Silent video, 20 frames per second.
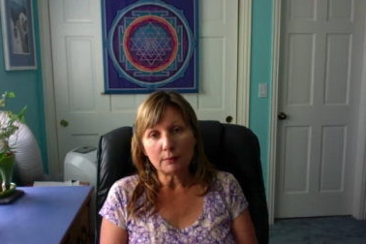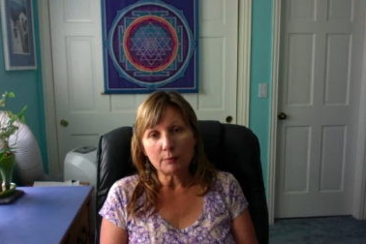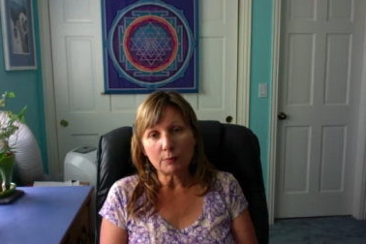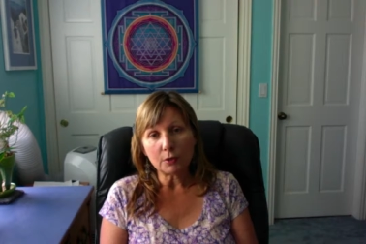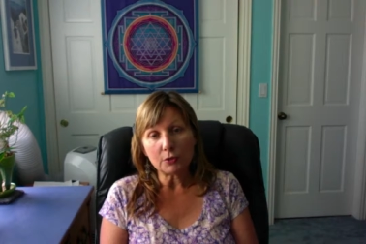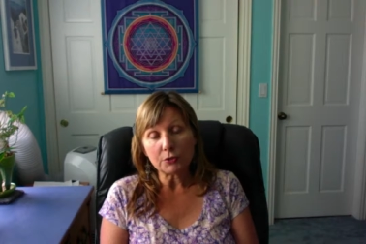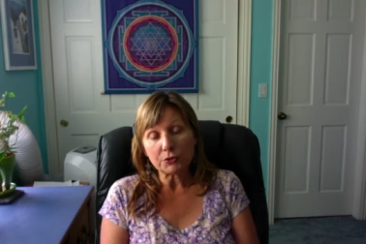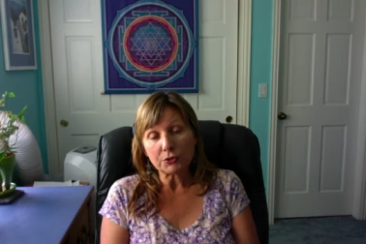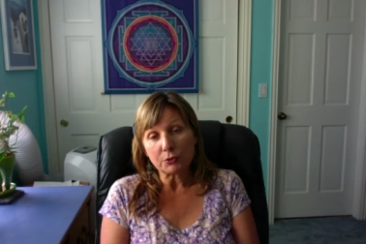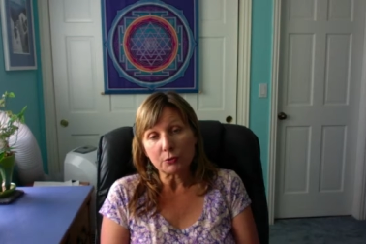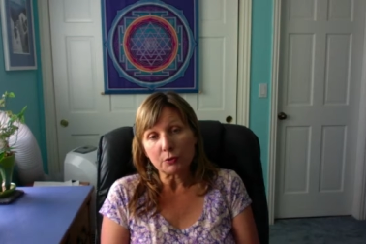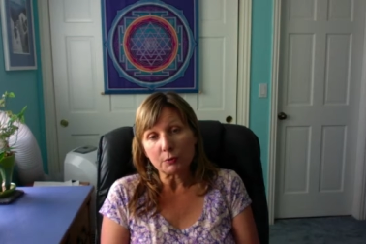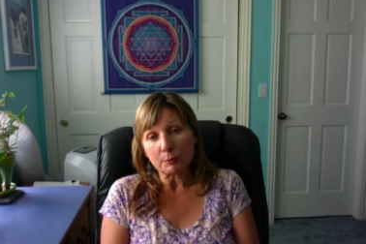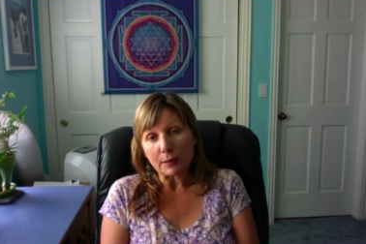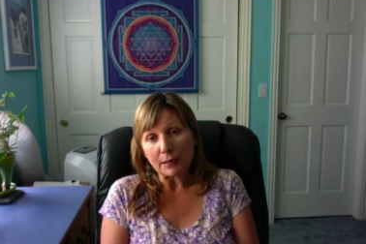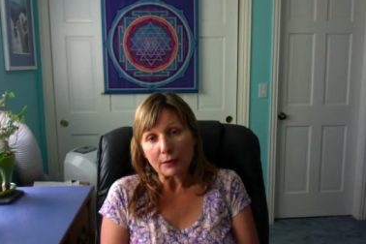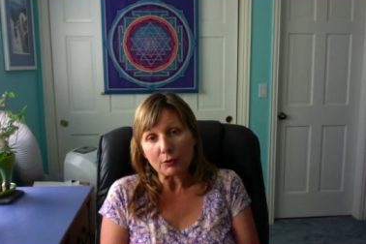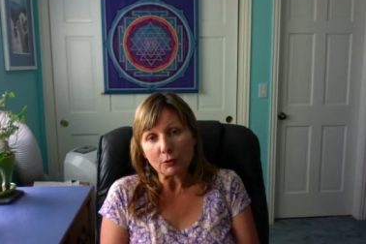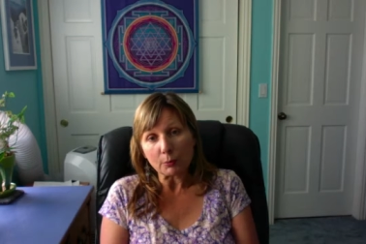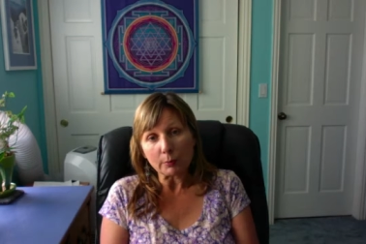Also, the
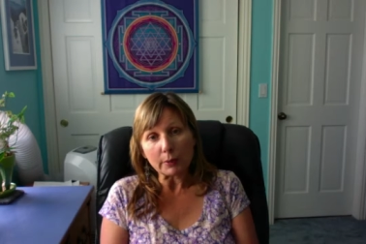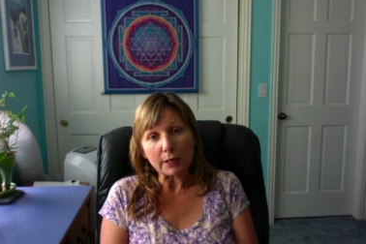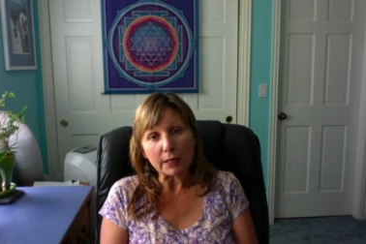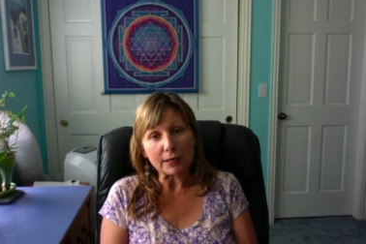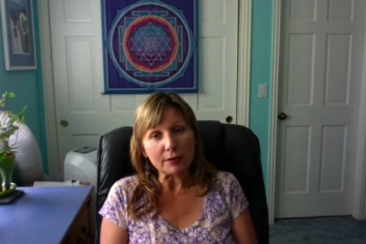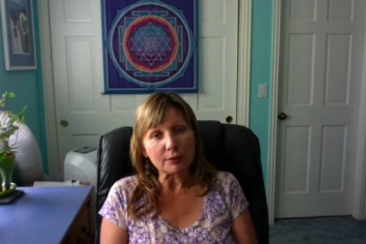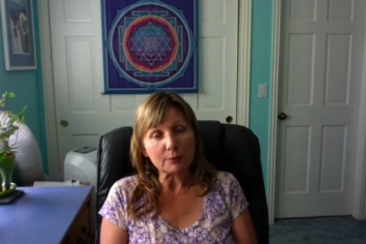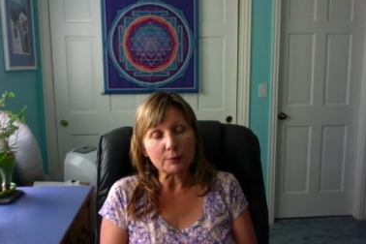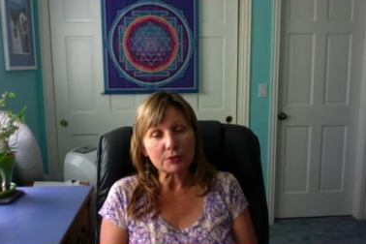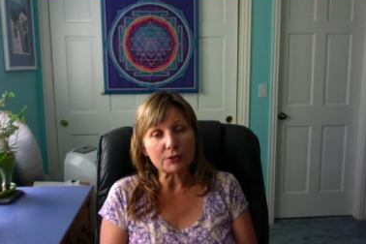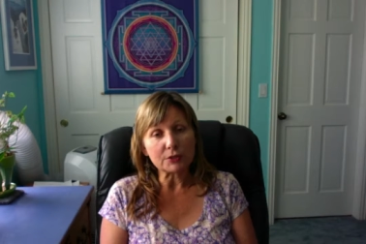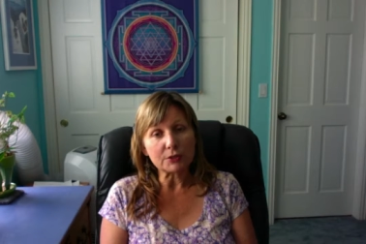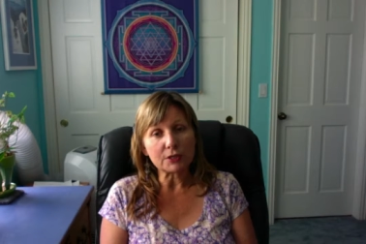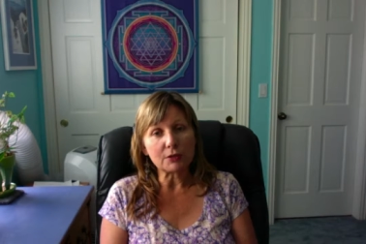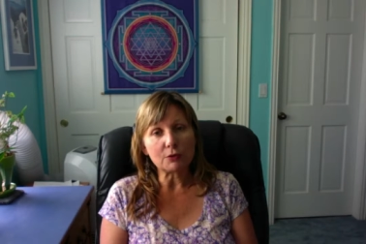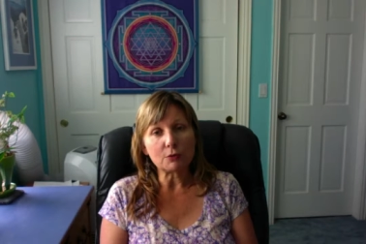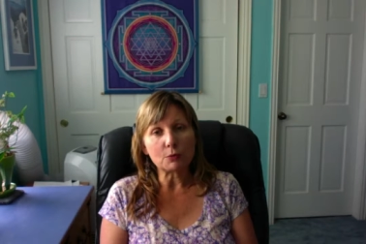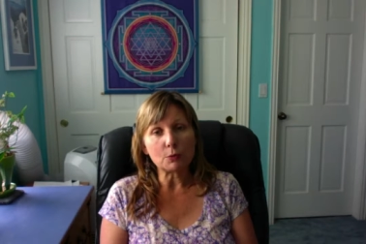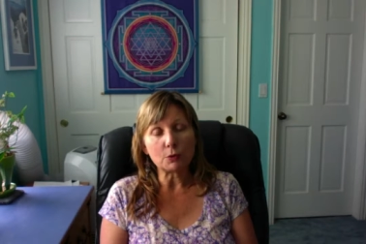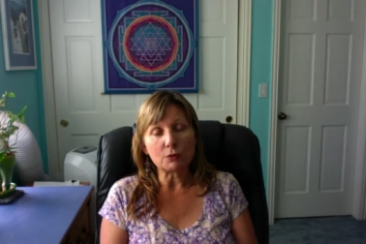microbiome is
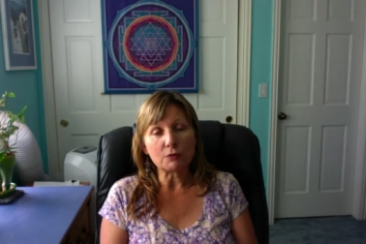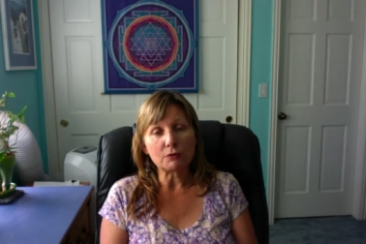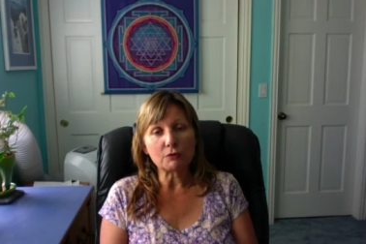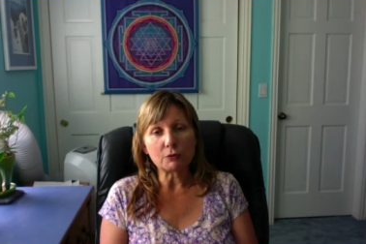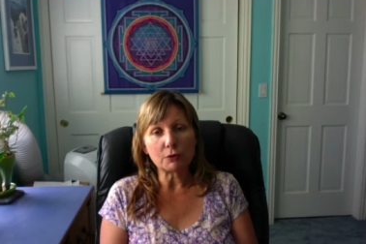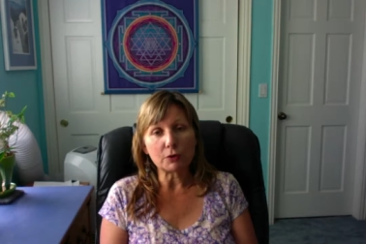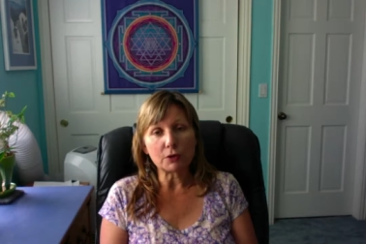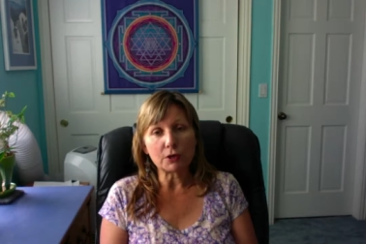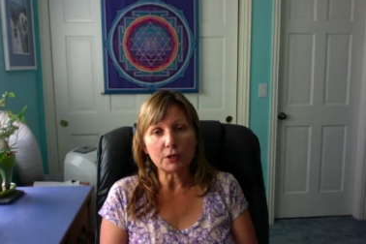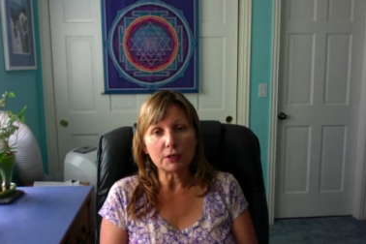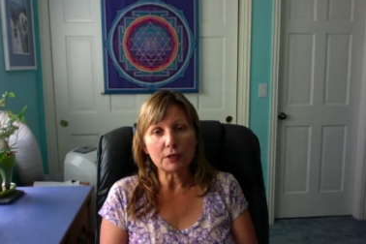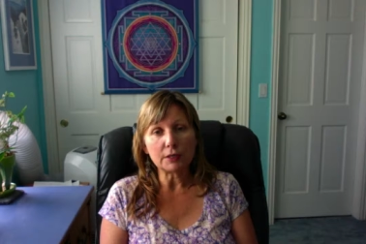another word for it.